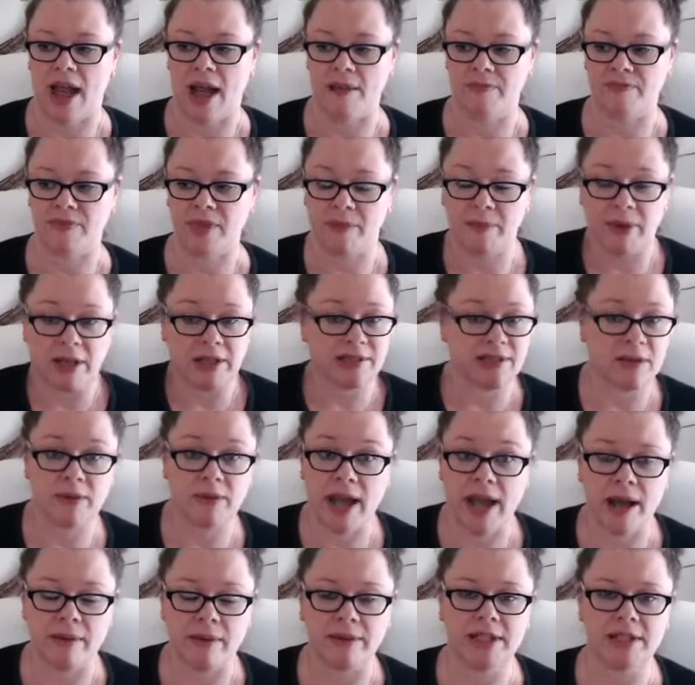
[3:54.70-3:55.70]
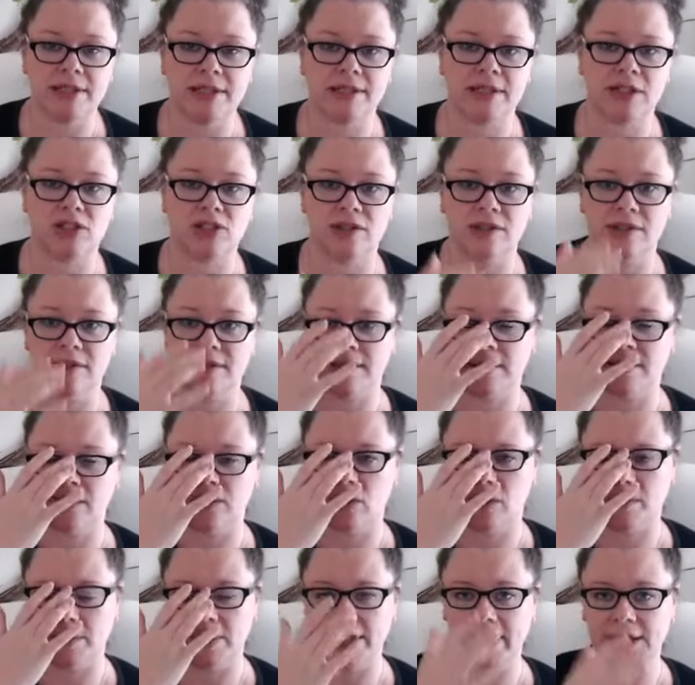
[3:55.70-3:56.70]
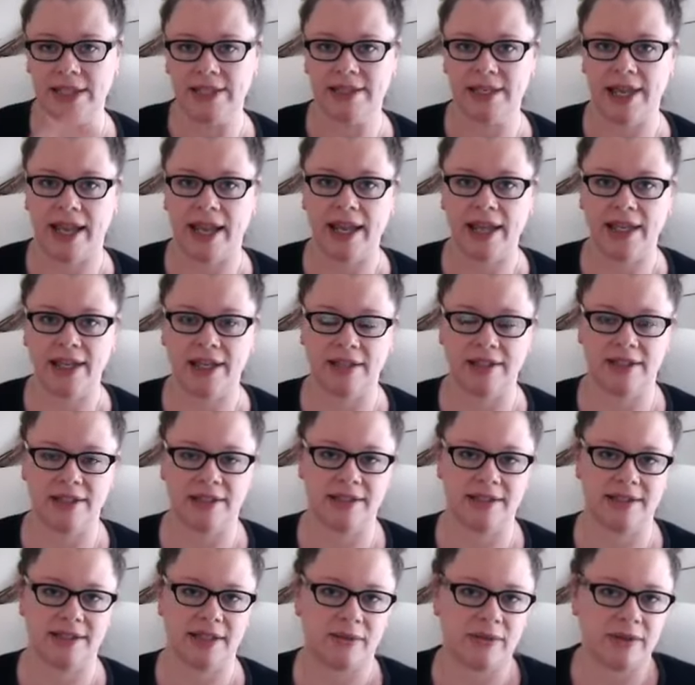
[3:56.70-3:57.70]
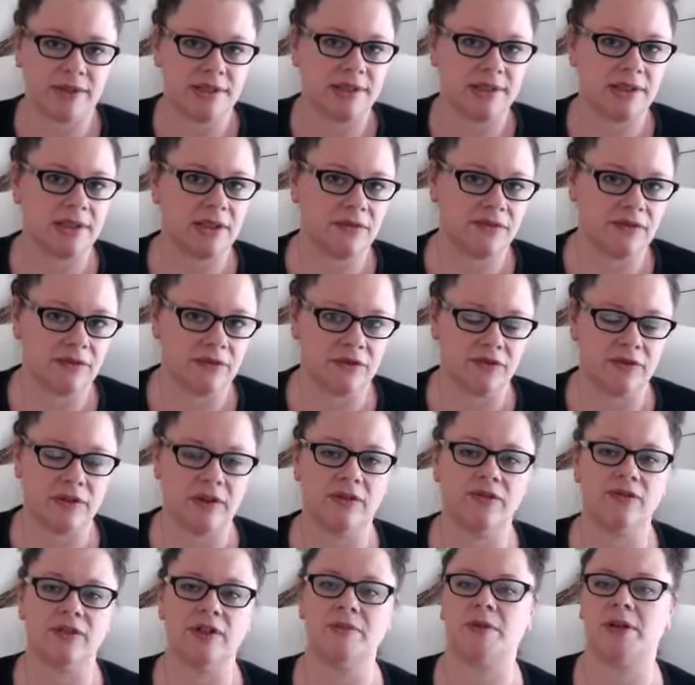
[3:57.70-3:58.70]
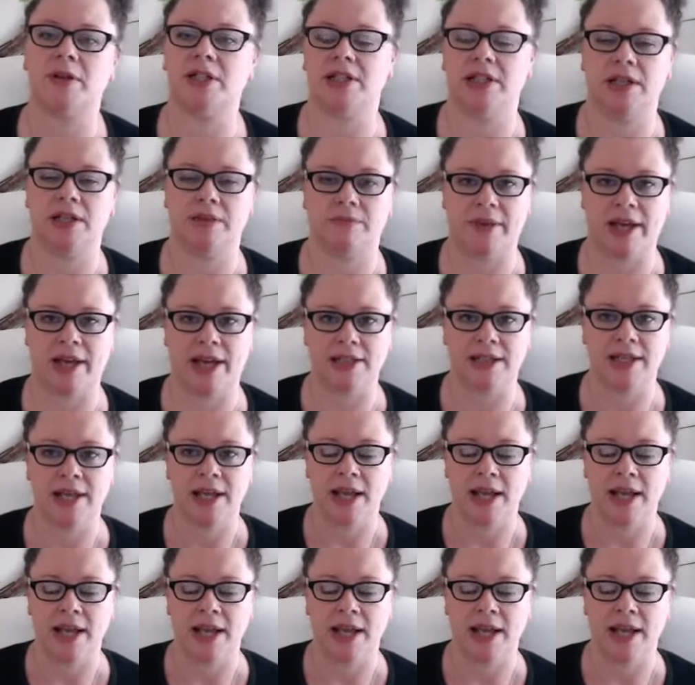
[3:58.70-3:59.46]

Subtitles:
they might say, well, how many sessions does it normally take? And you can say, what's different for everybody? But